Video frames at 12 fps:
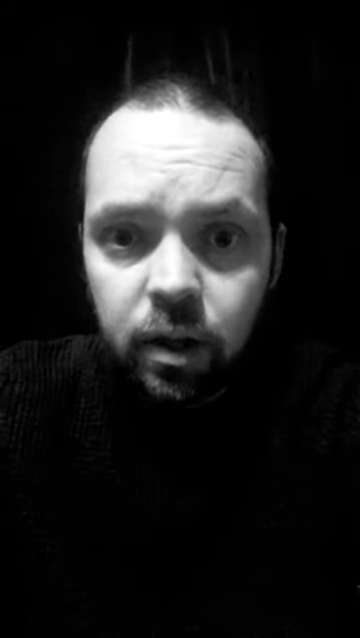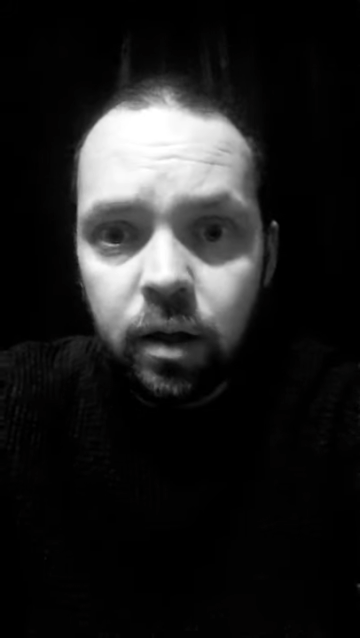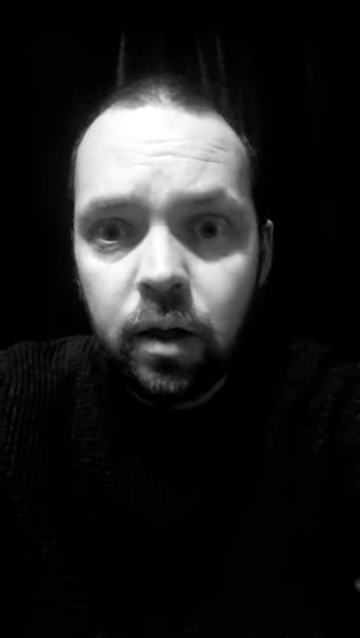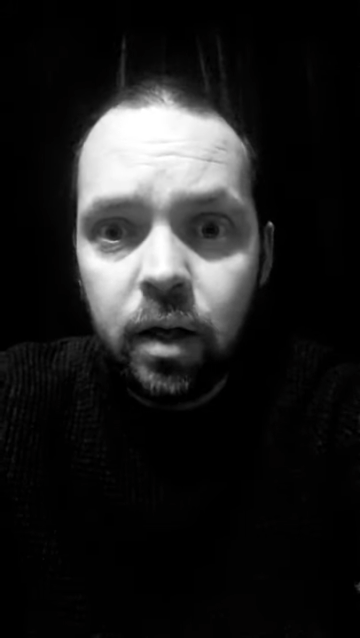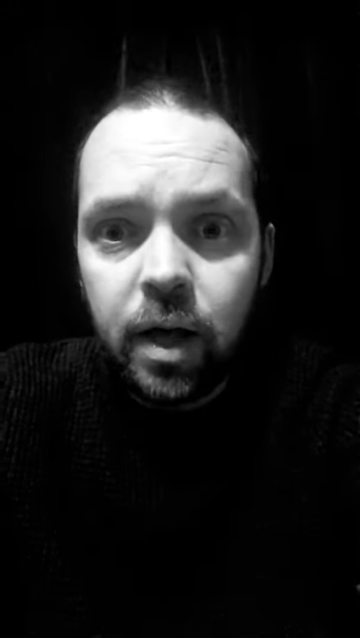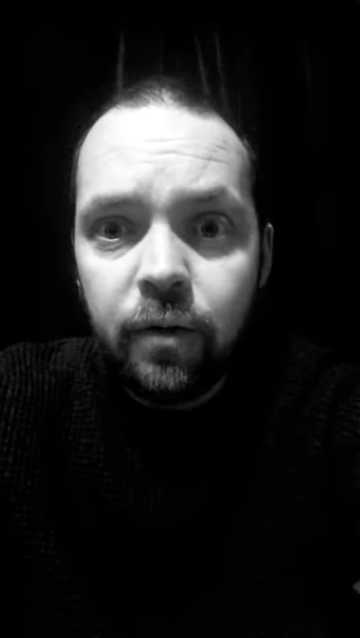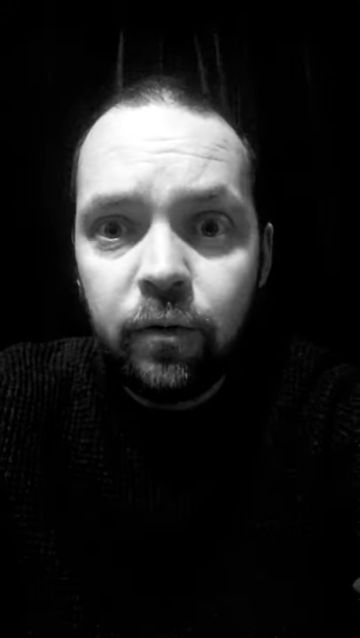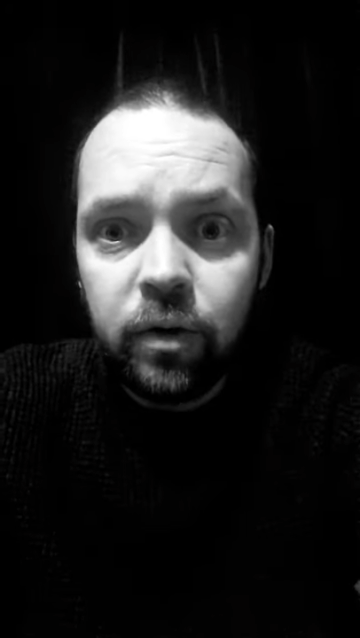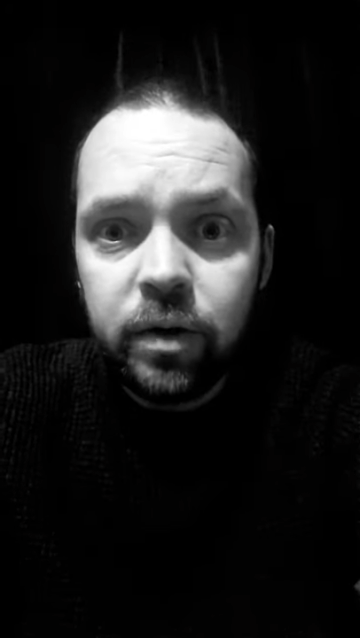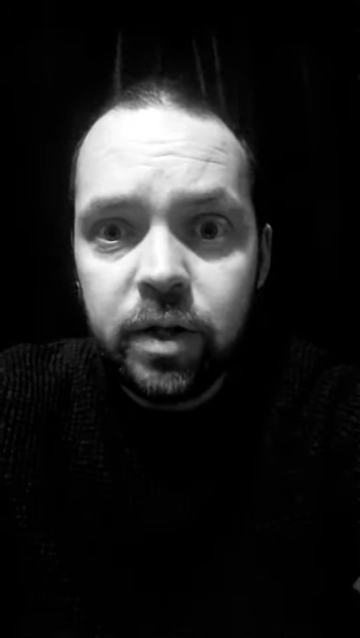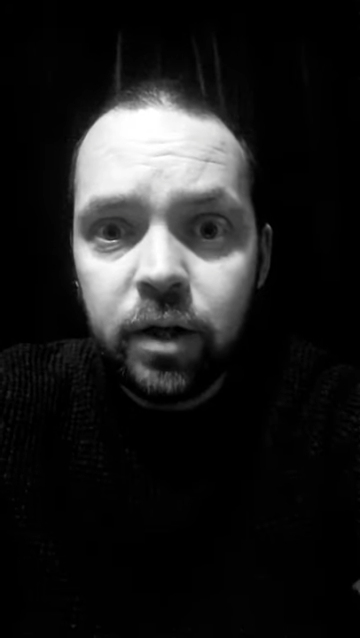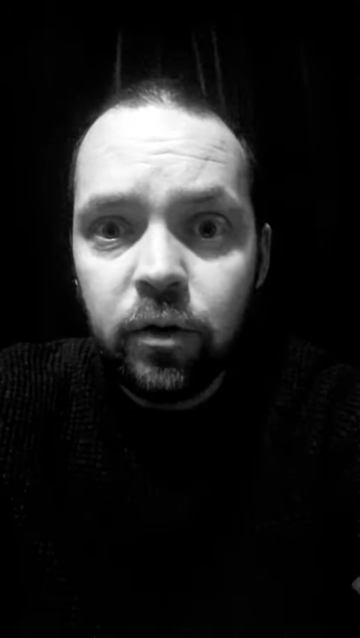
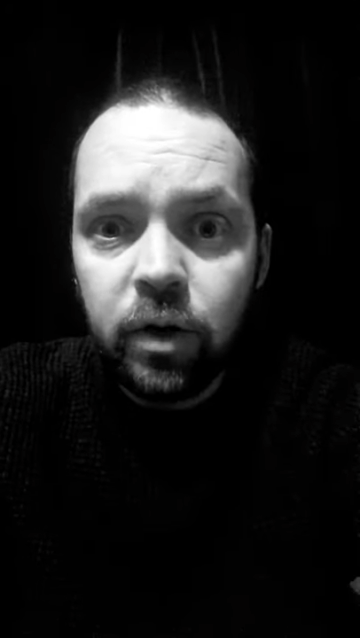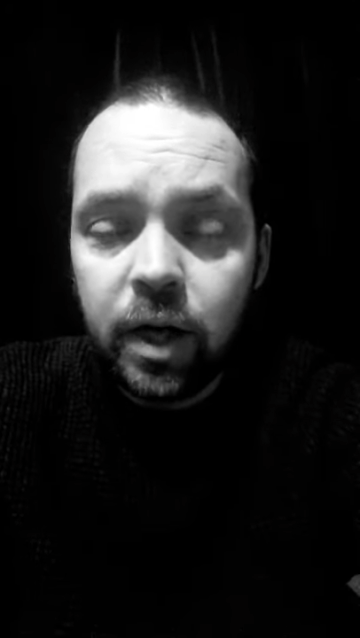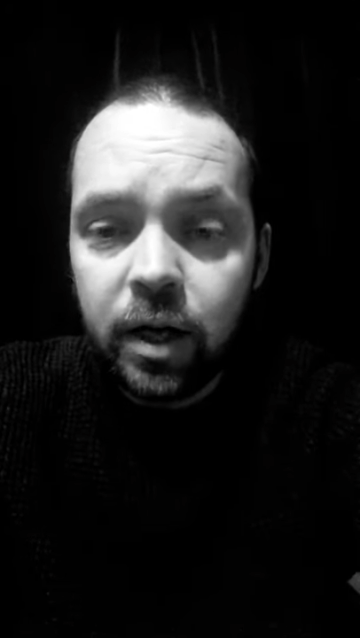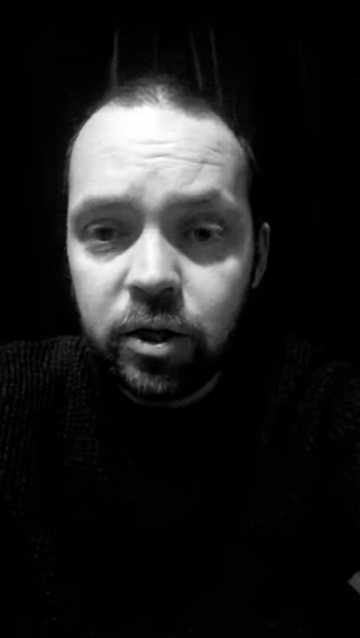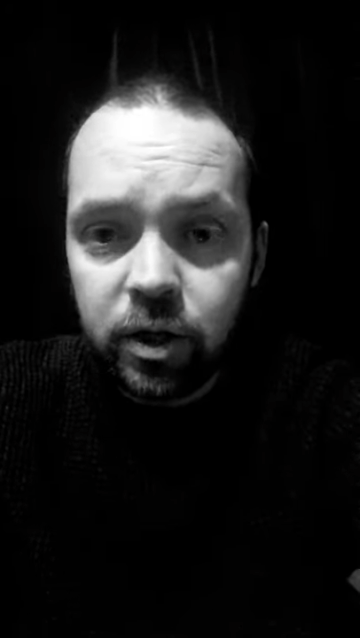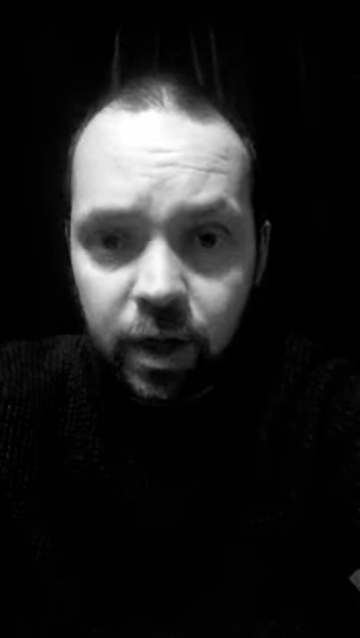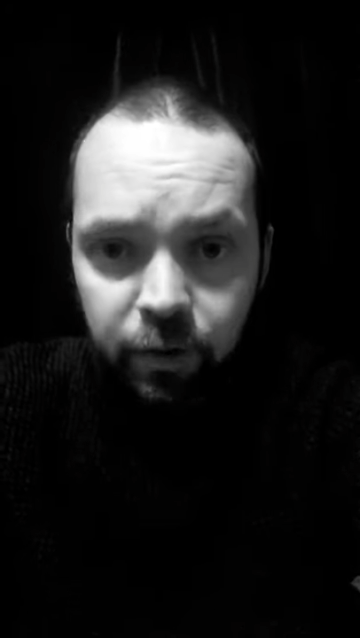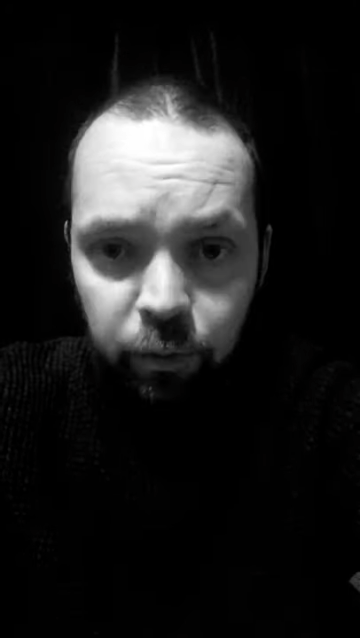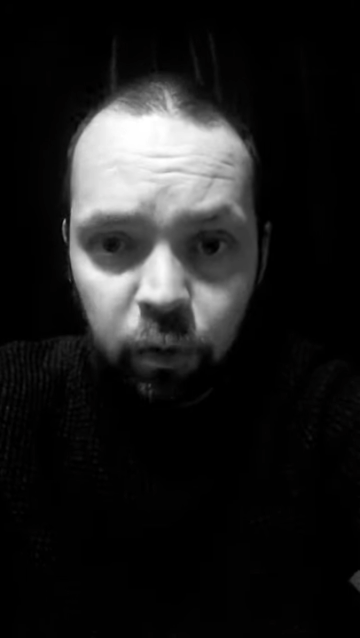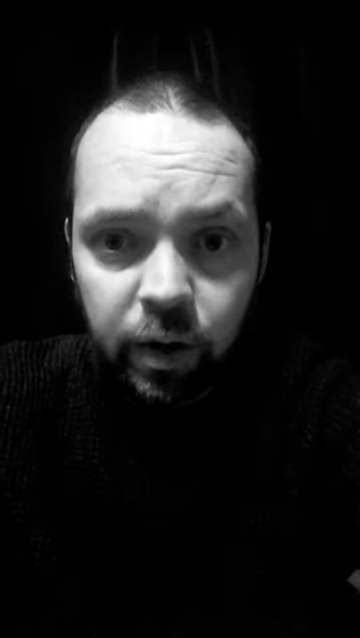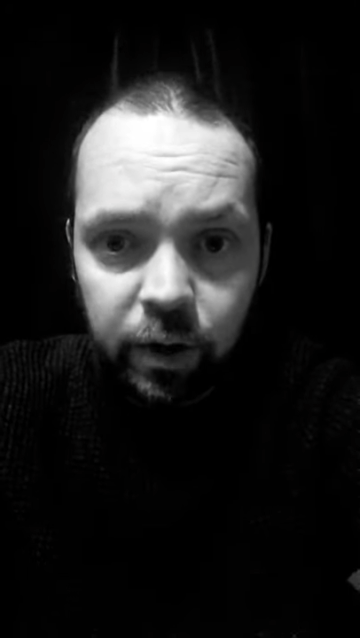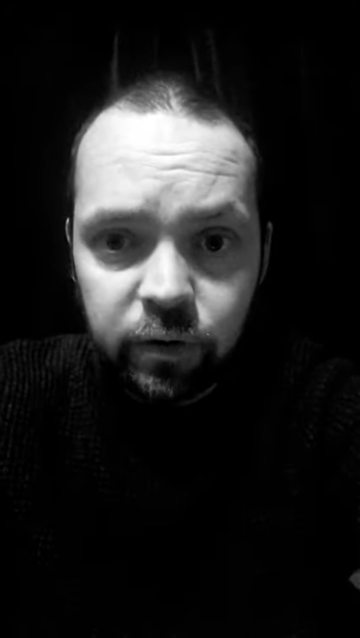every single collection that I've
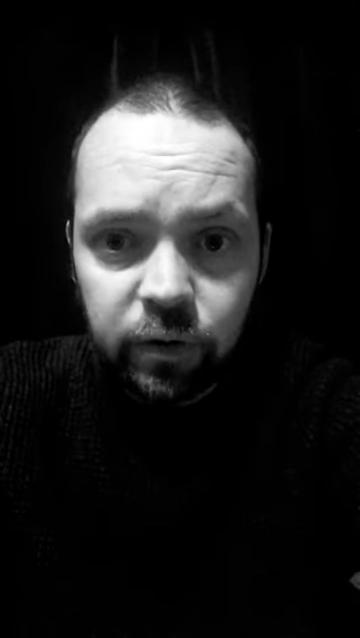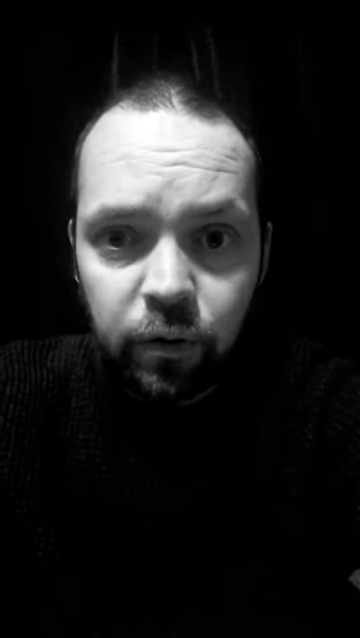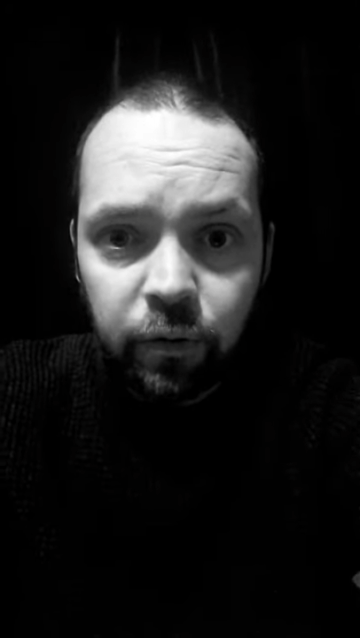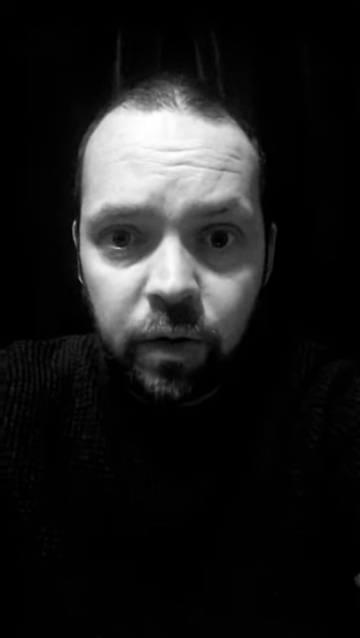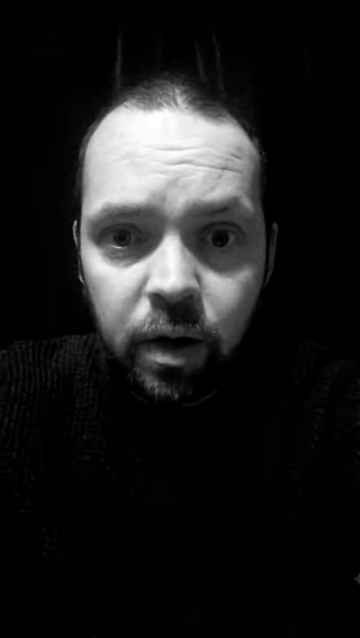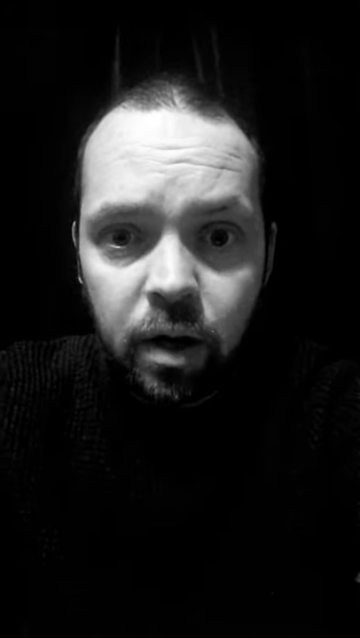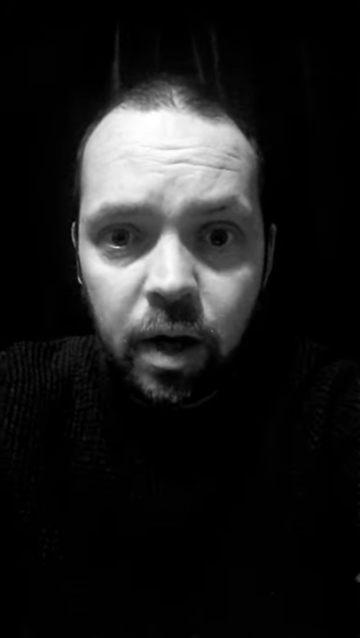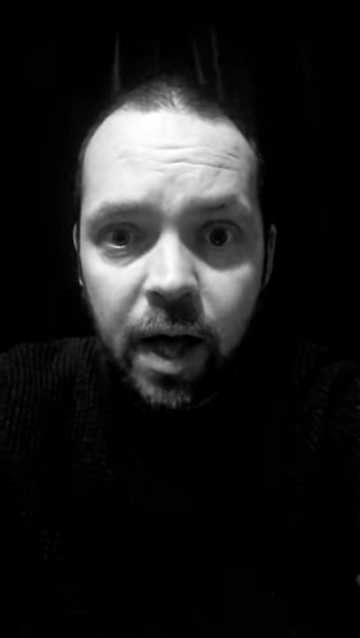brought out so far,